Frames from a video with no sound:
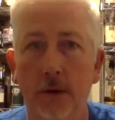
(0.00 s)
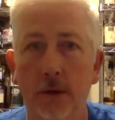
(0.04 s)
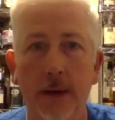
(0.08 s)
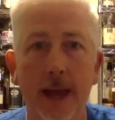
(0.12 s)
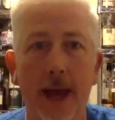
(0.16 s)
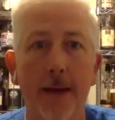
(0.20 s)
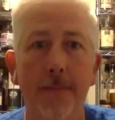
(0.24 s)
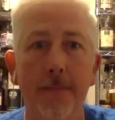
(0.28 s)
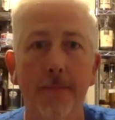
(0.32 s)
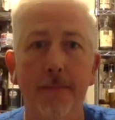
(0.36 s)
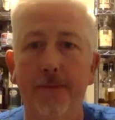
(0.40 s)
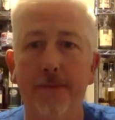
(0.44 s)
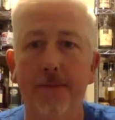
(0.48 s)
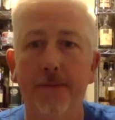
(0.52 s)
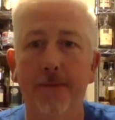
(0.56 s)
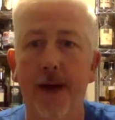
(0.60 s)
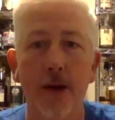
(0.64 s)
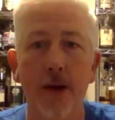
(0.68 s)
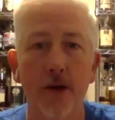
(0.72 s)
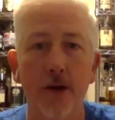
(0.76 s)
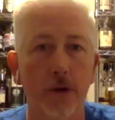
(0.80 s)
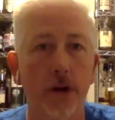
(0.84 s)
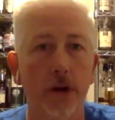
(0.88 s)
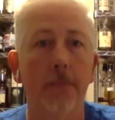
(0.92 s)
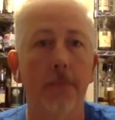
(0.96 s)

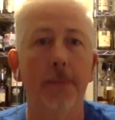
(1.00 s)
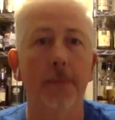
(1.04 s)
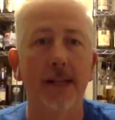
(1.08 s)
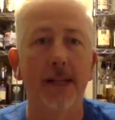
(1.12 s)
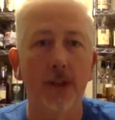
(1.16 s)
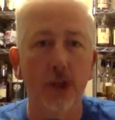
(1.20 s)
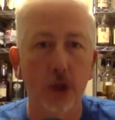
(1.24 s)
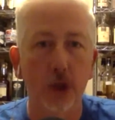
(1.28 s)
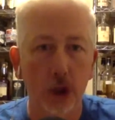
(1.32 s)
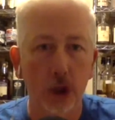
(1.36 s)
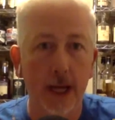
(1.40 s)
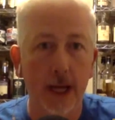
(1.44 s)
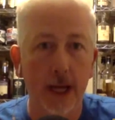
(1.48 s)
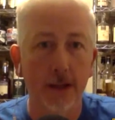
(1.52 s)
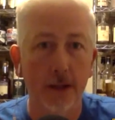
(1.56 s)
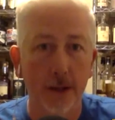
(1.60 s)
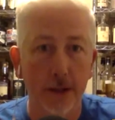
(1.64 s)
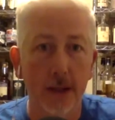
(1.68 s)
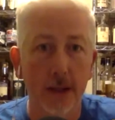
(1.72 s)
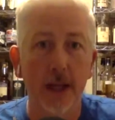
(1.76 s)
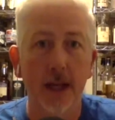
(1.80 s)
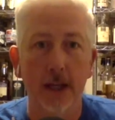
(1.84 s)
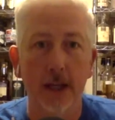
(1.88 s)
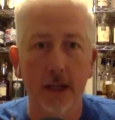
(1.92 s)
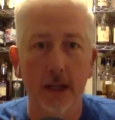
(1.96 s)
campfire on a beach
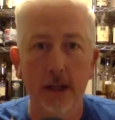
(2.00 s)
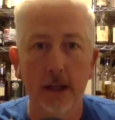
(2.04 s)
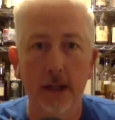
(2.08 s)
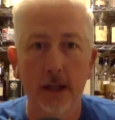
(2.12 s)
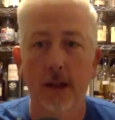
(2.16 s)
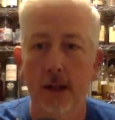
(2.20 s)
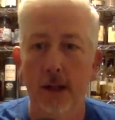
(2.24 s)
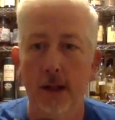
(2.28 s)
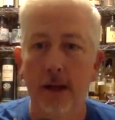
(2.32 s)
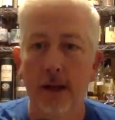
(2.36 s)
kind of thing.